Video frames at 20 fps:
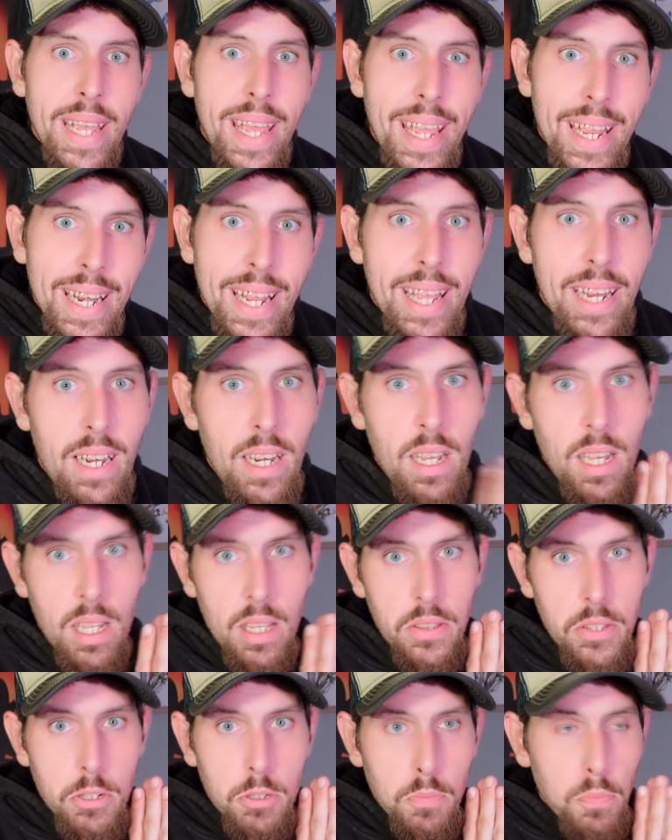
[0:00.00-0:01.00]
in it.
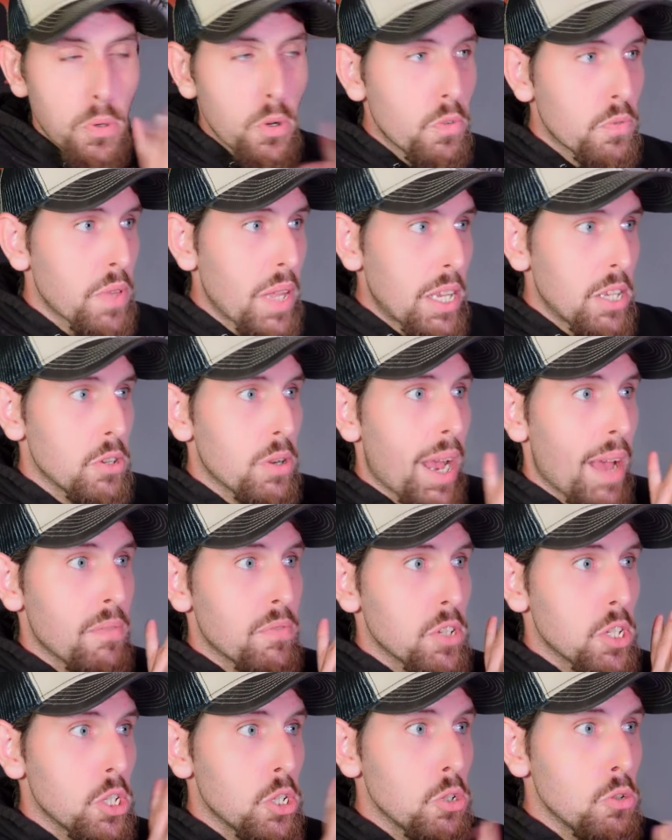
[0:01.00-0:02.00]
There's proof that you have
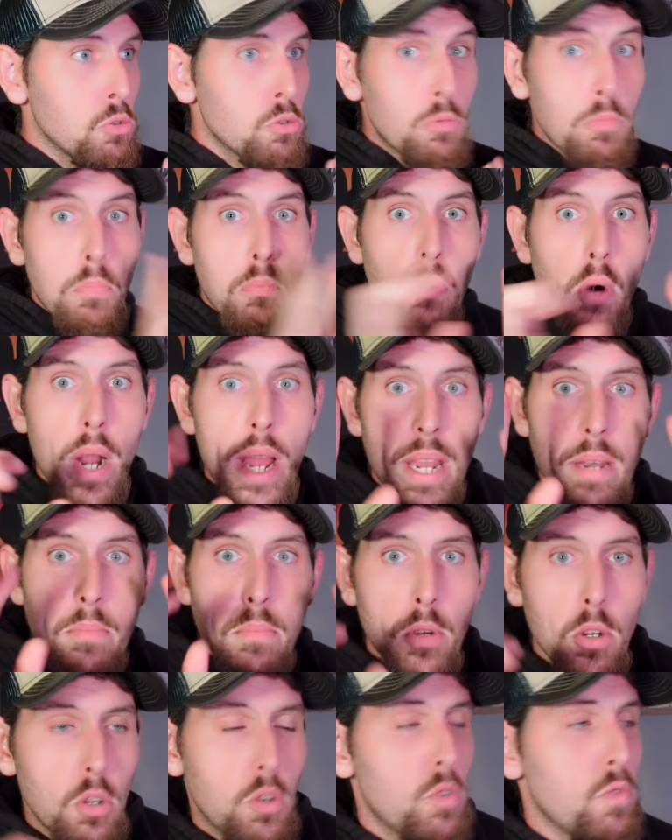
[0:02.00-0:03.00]
to use bread
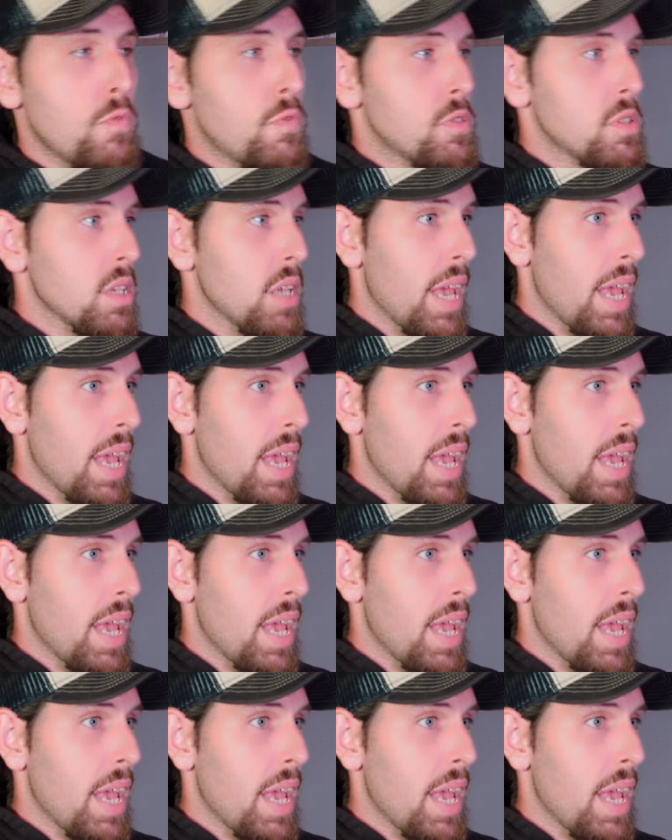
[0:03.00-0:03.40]
moves.